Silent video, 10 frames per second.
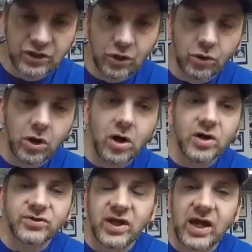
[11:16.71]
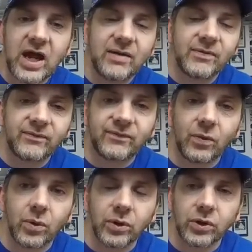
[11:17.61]
HO cars, they have them
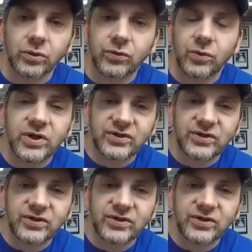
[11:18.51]
for your 30